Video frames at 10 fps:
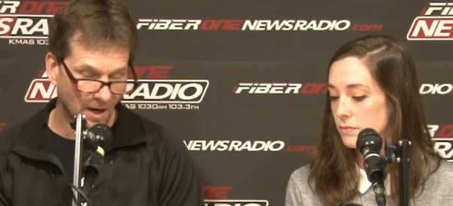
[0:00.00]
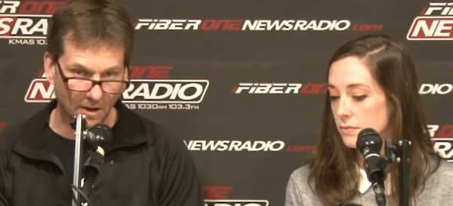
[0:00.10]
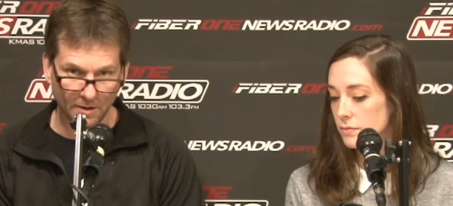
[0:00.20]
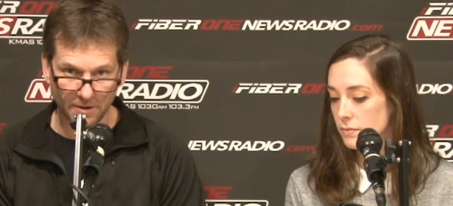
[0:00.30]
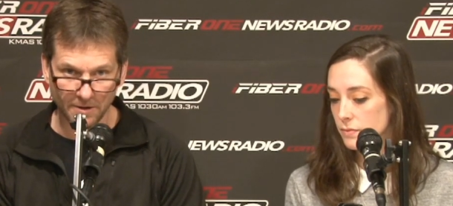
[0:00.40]

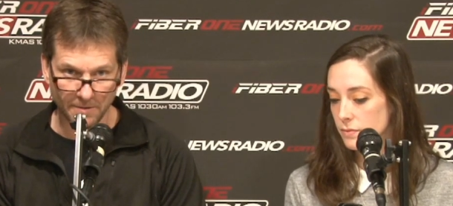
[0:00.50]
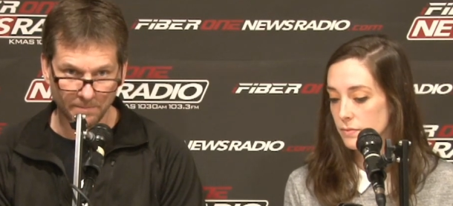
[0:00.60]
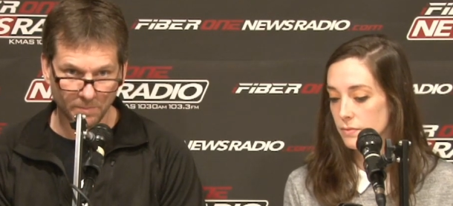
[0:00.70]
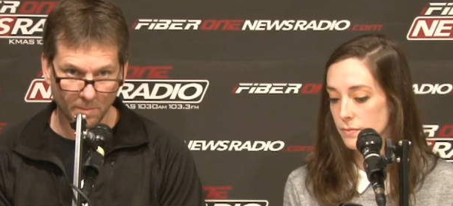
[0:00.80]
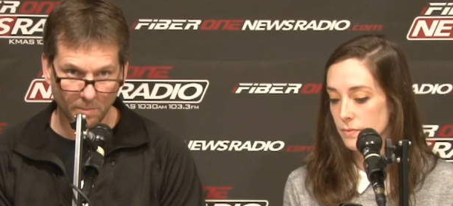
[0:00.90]

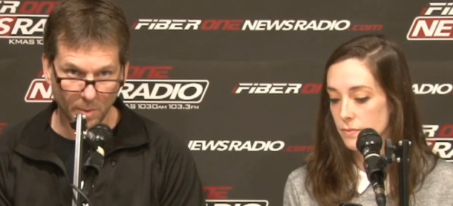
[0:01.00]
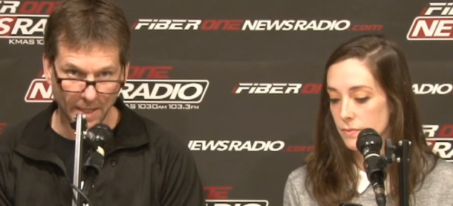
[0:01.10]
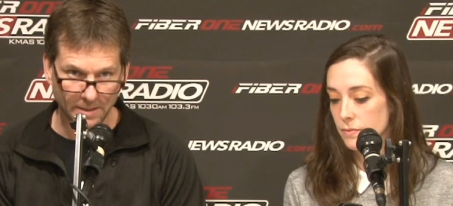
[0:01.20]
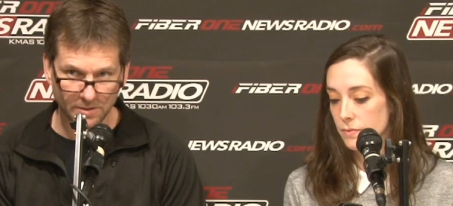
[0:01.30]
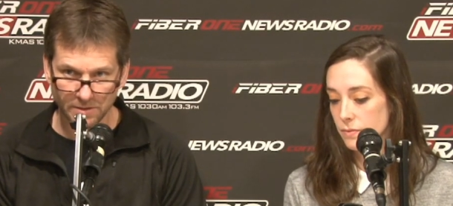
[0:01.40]
Speaker 1: Um,
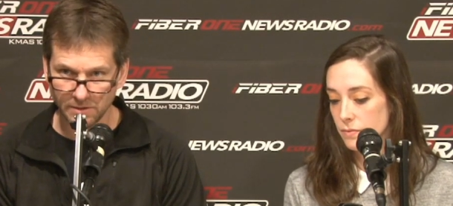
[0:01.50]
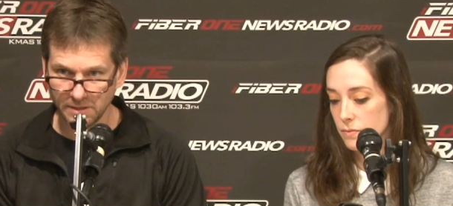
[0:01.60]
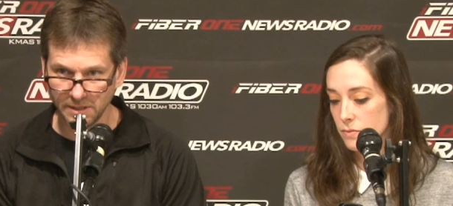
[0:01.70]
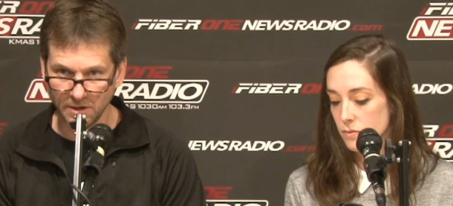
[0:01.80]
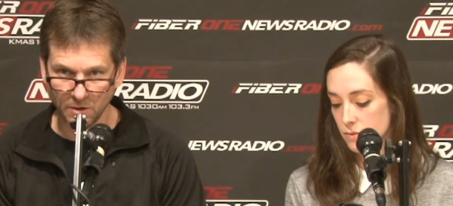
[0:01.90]
but
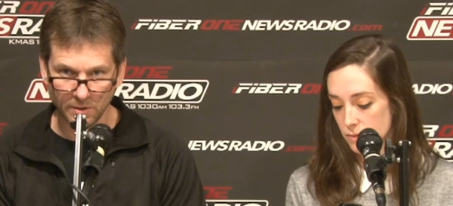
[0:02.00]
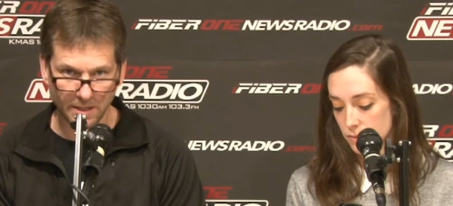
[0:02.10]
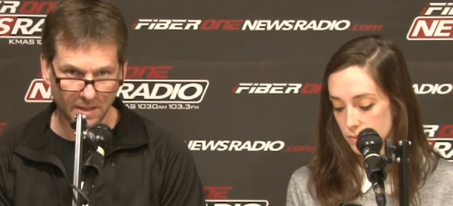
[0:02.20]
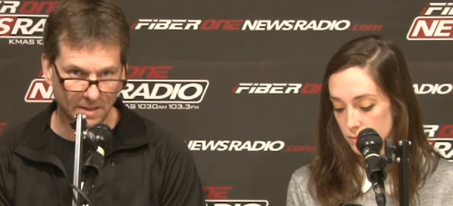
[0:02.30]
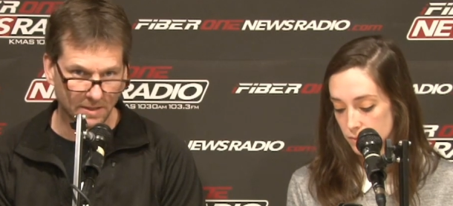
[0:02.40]
you know
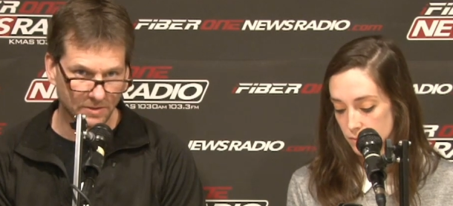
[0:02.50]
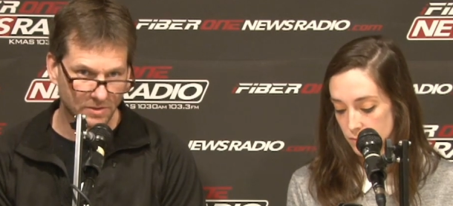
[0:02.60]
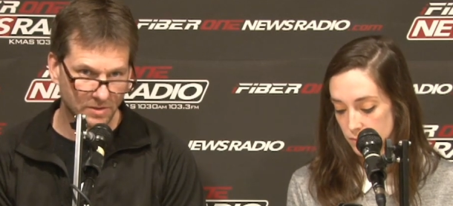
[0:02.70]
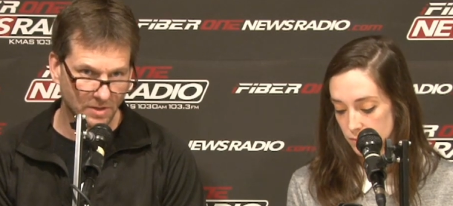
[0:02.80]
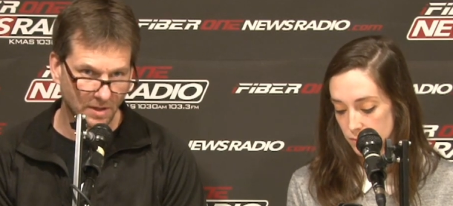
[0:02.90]
it
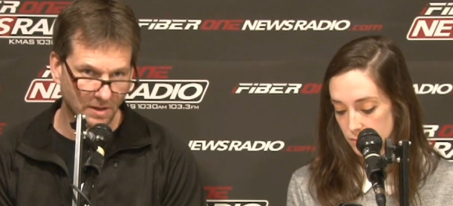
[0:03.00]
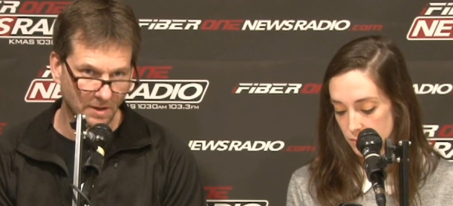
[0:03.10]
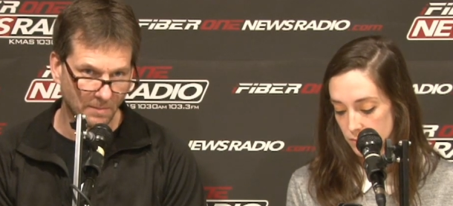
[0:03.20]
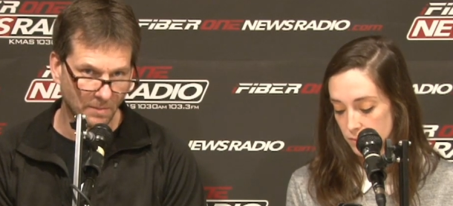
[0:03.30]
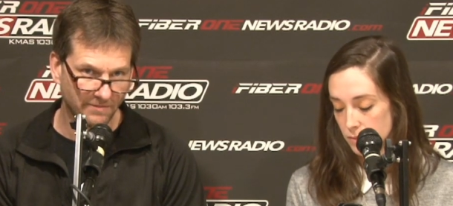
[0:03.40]
is
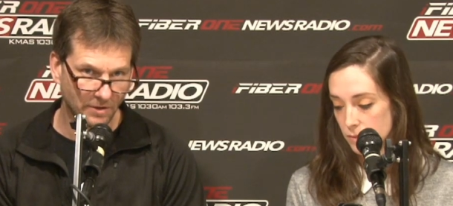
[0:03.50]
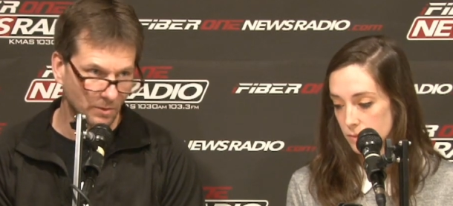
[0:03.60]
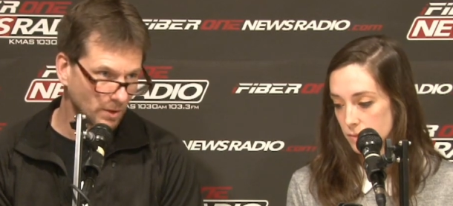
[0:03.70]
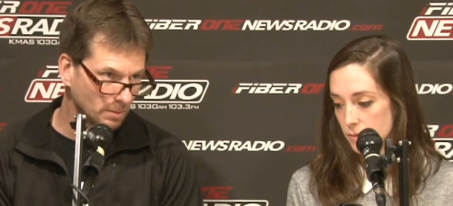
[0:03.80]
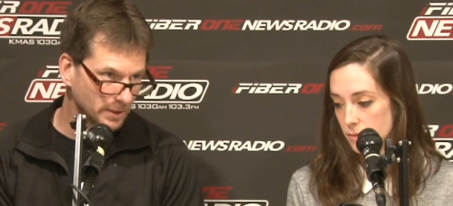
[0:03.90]
um, very
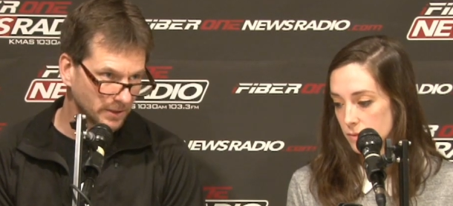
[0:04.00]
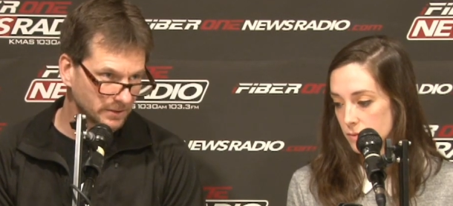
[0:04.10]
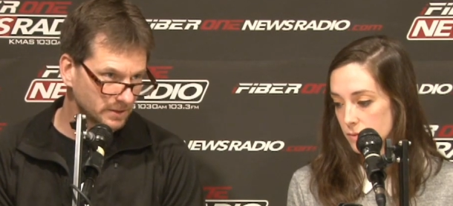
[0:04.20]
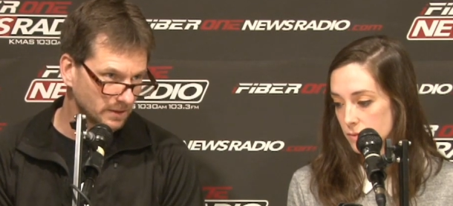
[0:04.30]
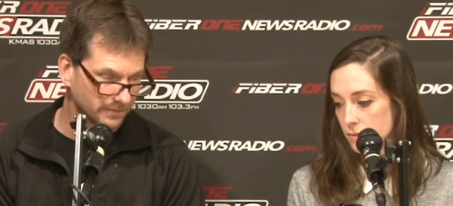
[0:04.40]
well
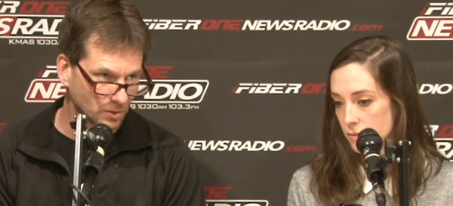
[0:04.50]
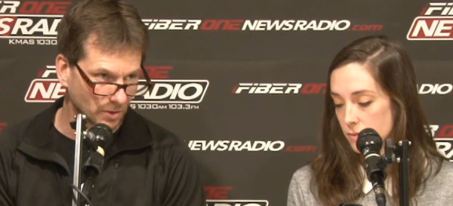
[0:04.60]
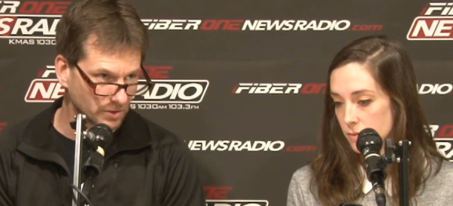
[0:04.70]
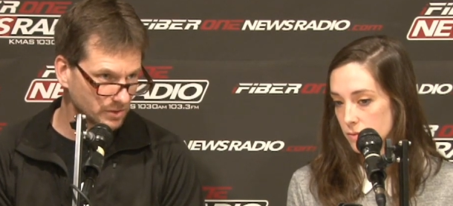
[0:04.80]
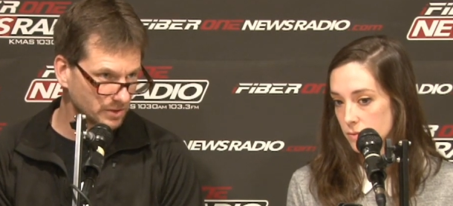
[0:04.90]
built and of
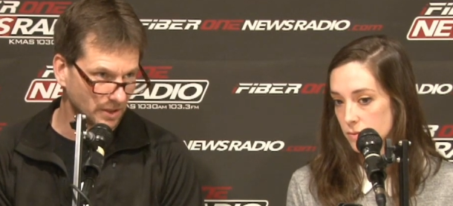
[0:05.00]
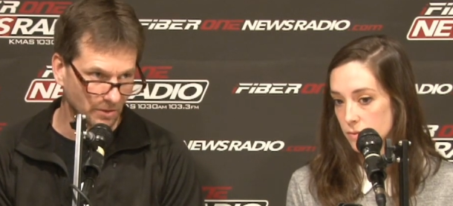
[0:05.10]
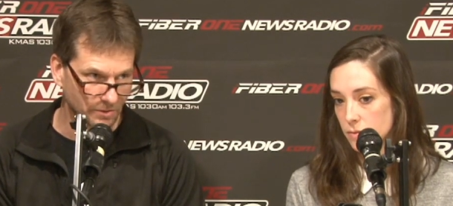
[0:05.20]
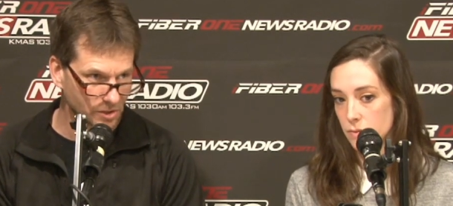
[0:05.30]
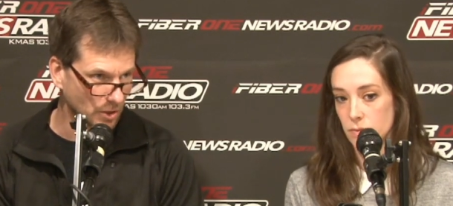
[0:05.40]
course you know
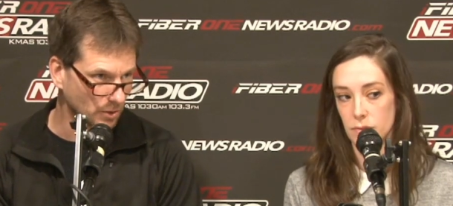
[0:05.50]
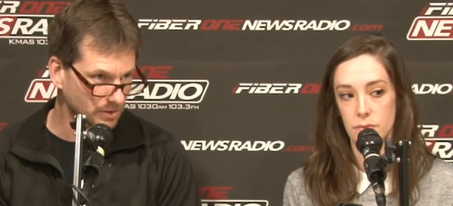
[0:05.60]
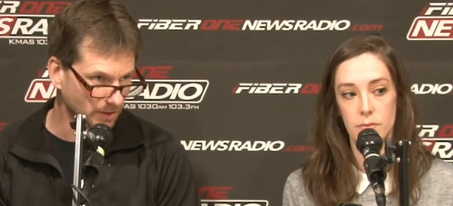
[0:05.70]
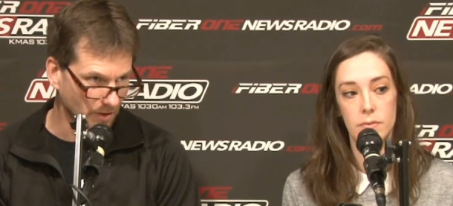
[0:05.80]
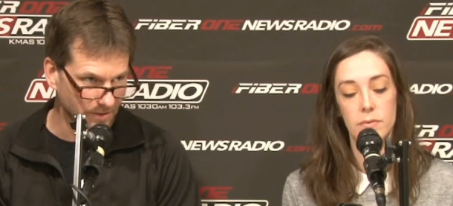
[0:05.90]
there's
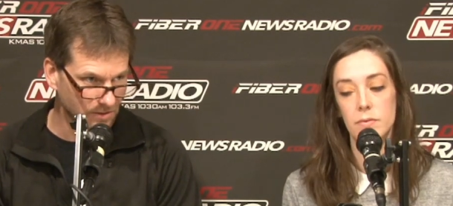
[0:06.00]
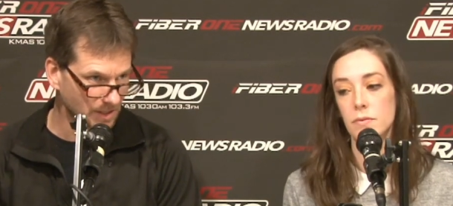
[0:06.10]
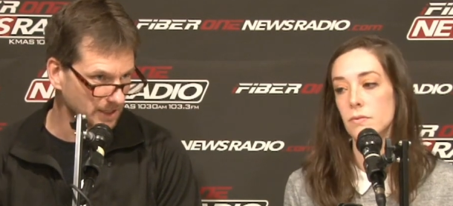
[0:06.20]
codes and all these